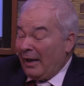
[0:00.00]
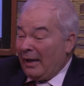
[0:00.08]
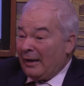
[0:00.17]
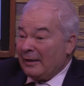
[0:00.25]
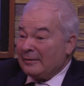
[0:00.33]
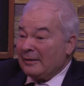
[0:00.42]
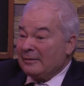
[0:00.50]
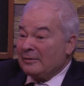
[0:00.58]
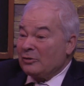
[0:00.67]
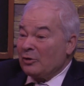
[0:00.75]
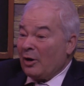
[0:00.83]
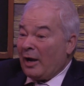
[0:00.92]
And I said,
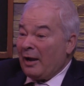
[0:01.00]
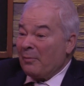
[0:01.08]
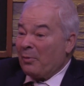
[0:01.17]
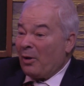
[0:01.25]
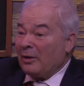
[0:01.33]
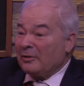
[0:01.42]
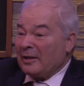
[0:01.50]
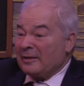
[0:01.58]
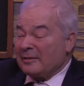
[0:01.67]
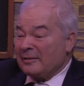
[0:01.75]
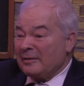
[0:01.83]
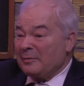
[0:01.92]
sir, I apologize
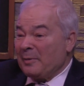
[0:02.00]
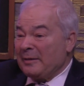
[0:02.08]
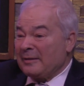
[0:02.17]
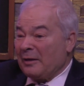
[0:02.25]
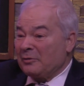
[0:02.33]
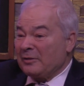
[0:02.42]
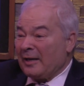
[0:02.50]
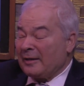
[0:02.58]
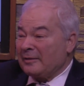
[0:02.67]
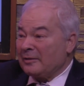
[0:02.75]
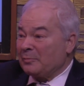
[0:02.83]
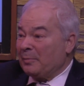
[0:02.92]
because this may sound
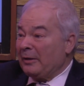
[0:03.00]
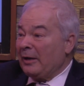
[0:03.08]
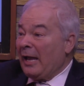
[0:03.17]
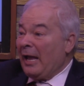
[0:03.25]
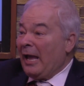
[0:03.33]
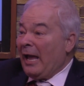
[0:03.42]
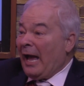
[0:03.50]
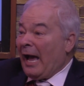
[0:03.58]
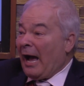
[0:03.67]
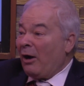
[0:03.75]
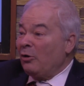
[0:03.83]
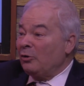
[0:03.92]
sexist, but
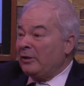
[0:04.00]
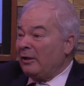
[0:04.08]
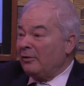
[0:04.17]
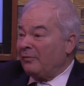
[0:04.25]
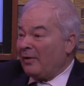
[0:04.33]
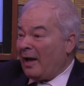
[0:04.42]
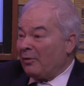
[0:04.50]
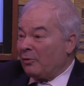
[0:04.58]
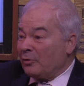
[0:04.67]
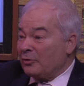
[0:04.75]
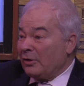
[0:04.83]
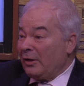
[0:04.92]
I'll go tell the
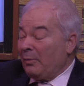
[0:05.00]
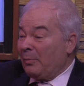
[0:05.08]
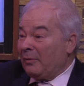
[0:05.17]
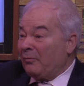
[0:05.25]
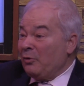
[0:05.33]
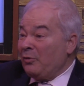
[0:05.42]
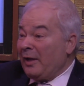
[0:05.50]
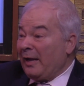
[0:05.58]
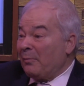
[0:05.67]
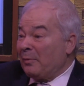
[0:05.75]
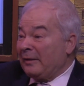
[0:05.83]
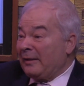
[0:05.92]
fathers. But if you think
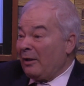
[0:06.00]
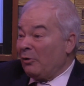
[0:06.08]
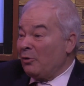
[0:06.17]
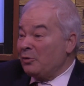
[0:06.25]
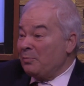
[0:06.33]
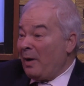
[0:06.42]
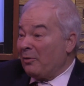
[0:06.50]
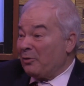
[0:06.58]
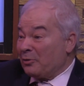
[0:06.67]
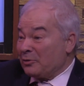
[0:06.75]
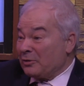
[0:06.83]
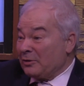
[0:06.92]
I'm going to tell those mothers